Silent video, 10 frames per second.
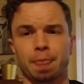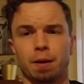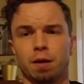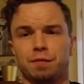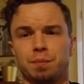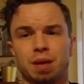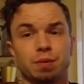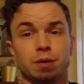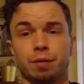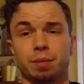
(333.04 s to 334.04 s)
of
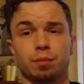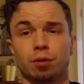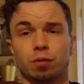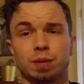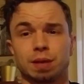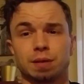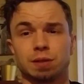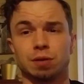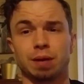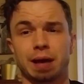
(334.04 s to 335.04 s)
maybe going broke because
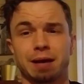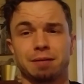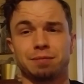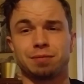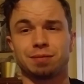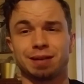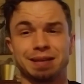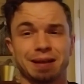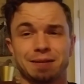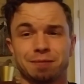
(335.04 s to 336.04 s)
you don't have a
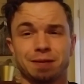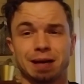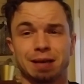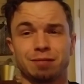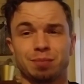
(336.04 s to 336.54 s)
nine to five,